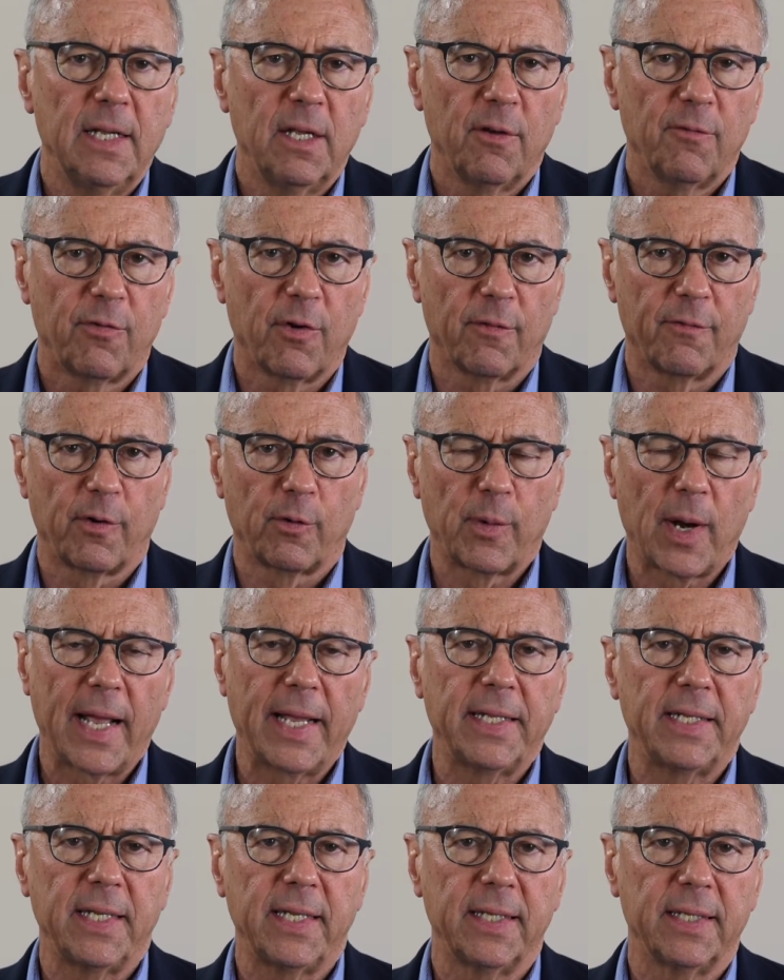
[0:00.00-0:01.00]
For
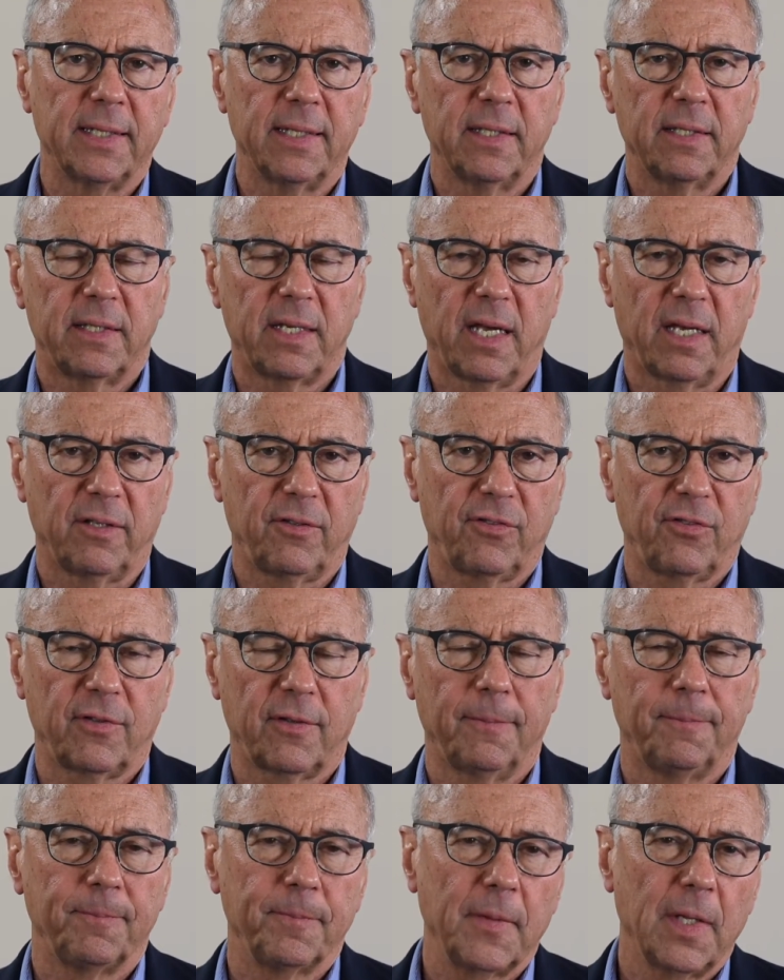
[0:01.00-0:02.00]
variety in the test,
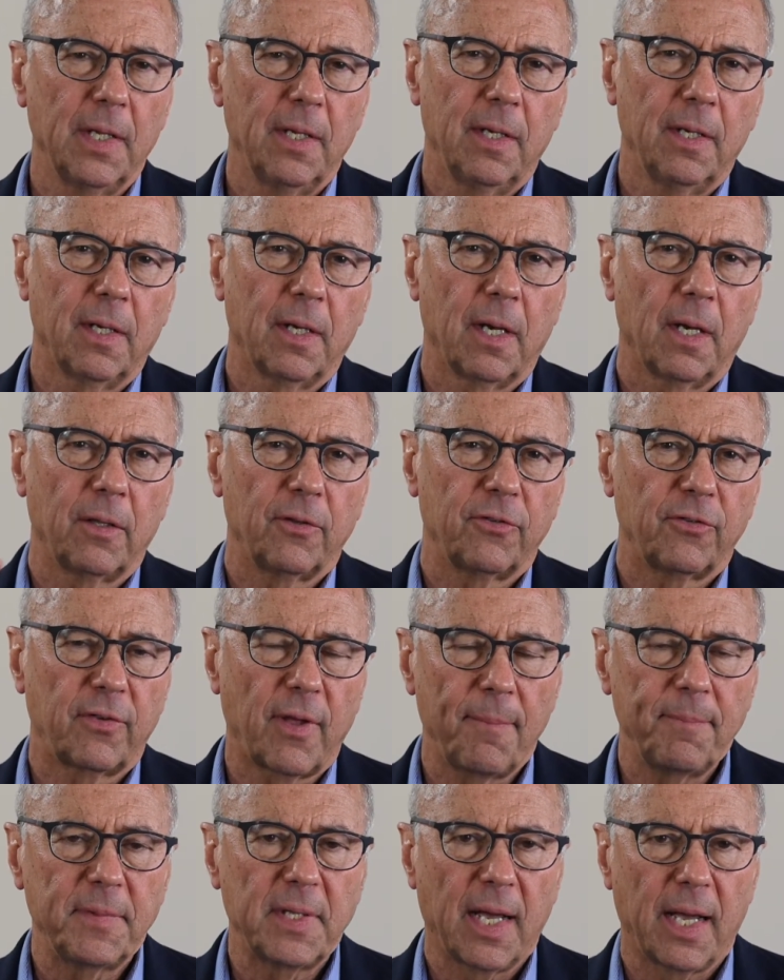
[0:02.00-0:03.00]

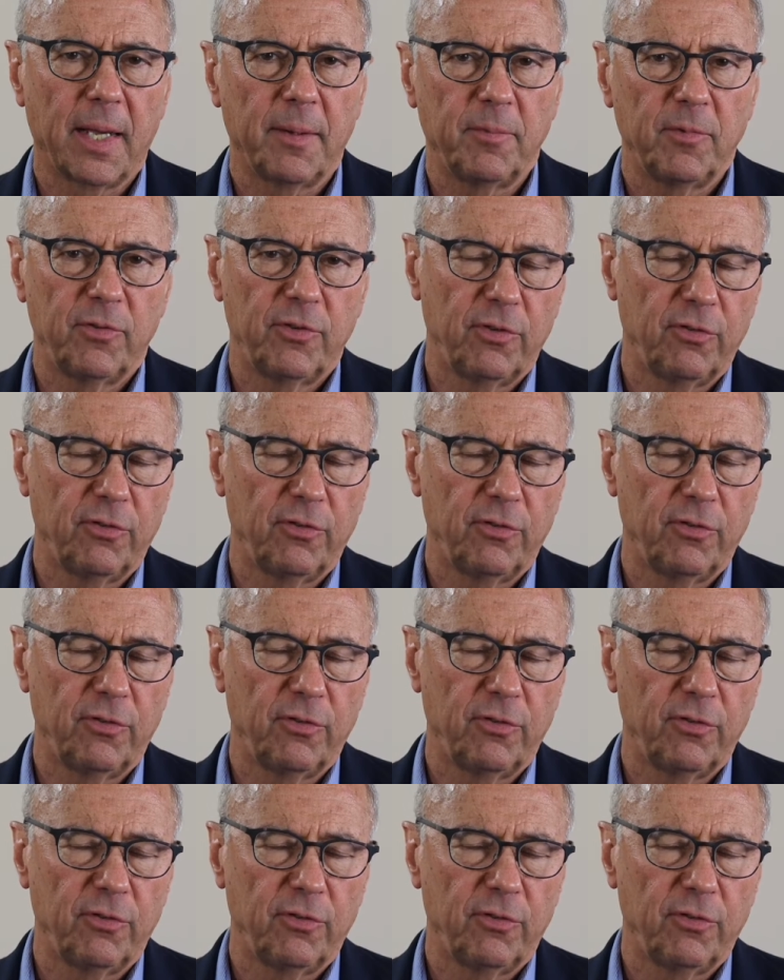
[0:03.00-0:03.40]
sometimes